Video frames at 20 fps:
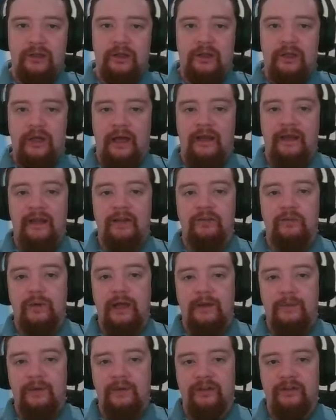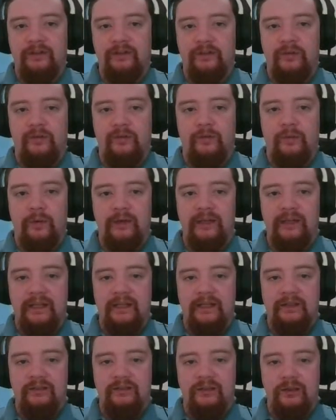And that's why with this queen
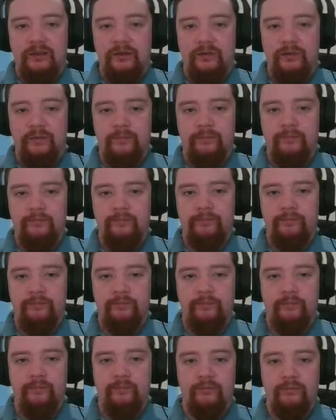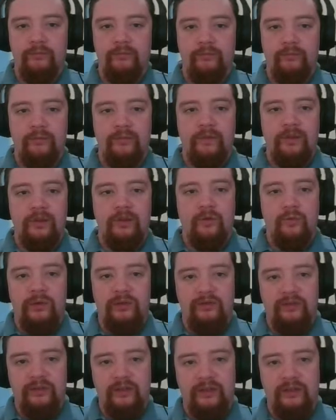e2, we
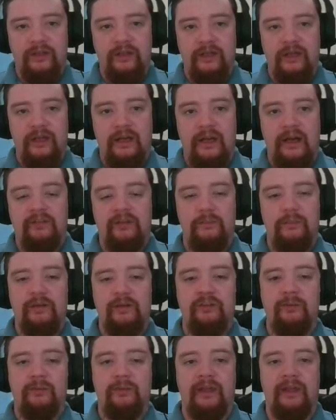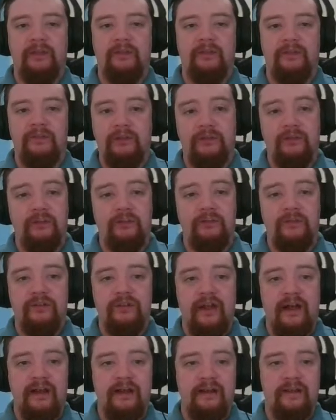see after the bishop takes, because it's under
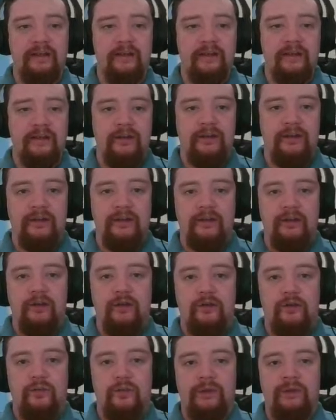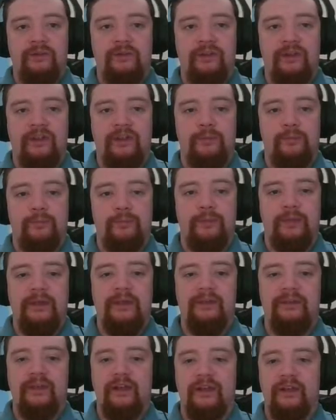attack, we see
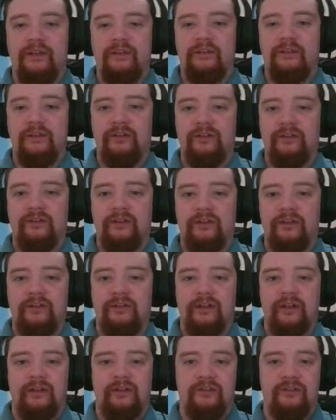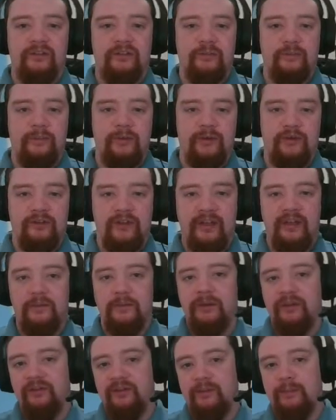b takes c6, because taking
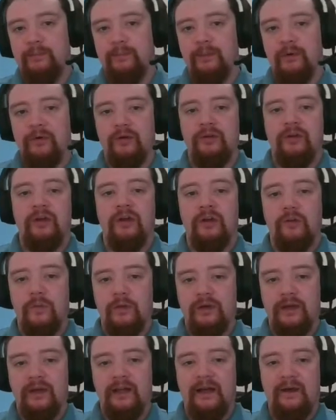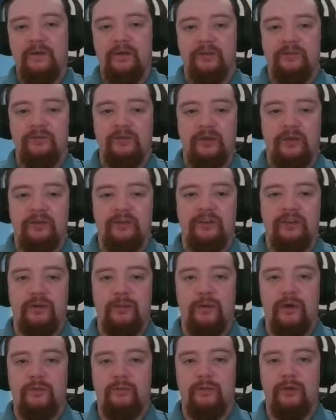with the d pawn would allow this rook
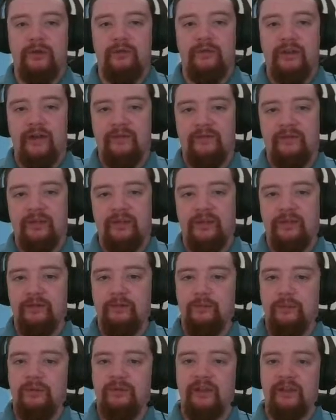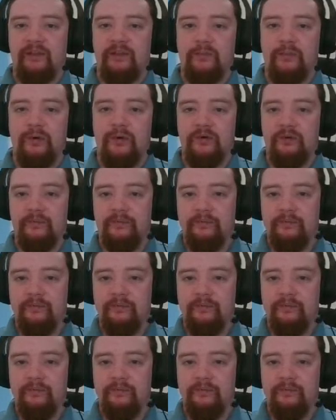d1 move after we take the pawn.